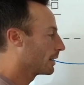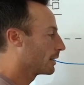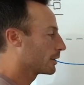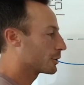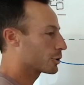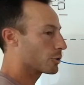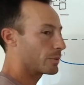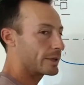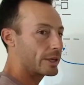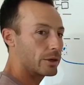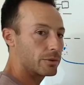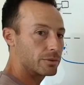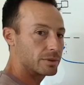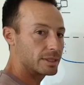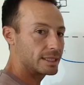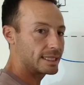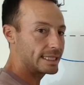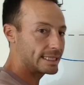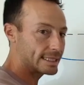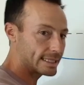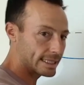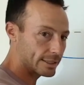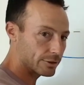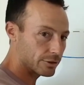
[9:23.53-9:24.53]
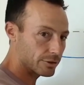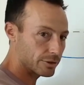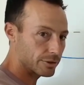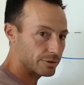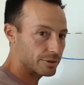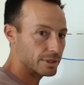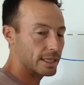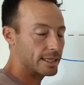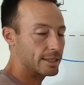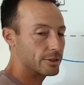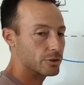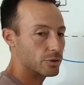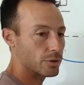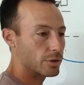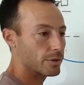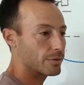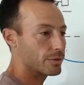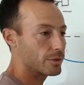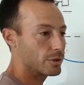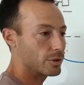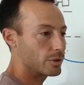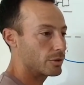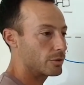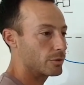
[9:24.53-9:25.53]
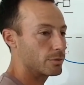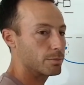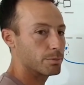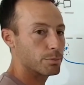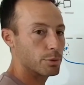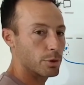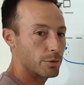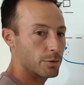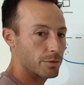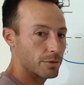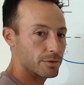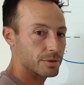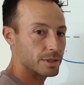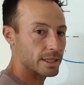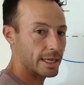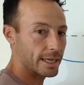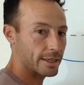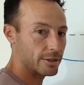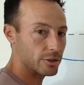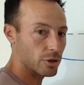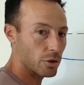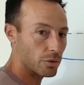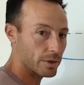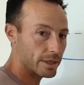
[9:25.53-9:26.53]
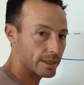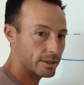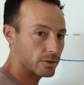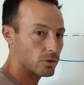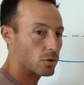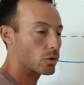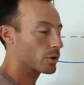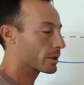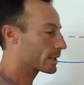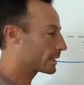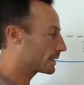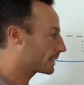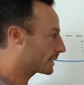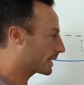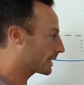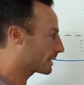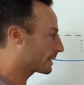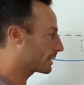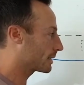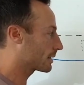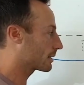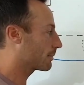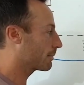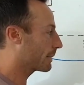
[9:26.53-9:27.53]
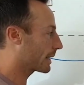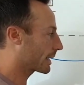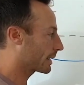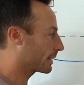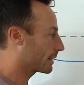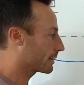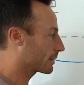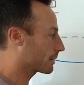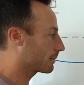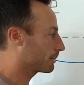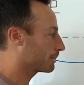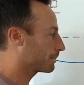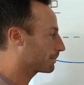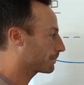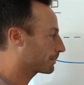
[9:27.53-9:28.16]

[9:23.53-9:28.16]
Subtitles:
So we don't need to introduce any sort of new proof of stake token or consensus mechanism.